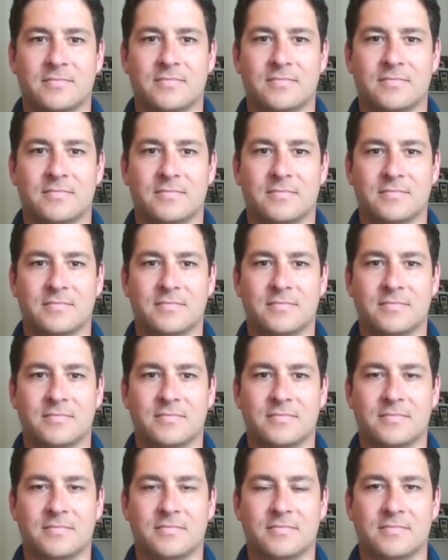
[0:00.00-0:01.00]

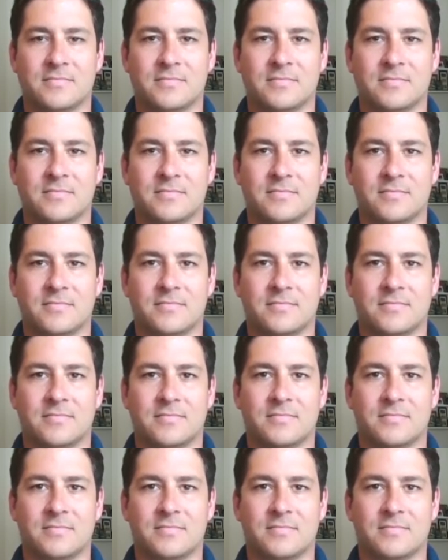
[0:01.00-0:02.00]

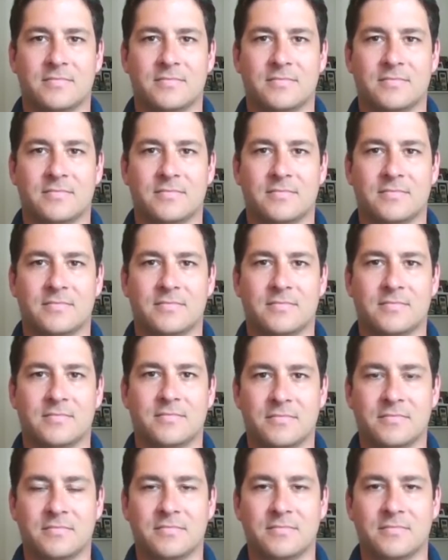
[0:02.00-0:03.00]

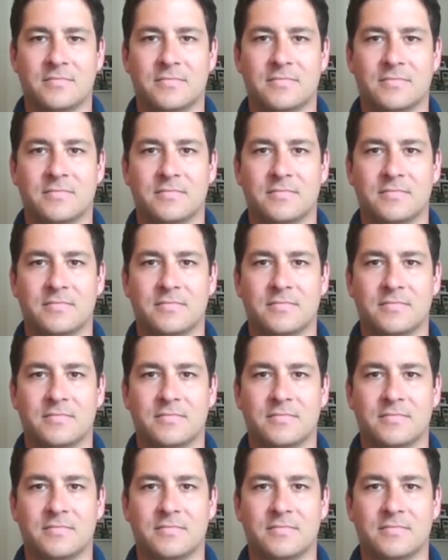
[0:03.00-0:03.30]
No words are spoken by the person on screen.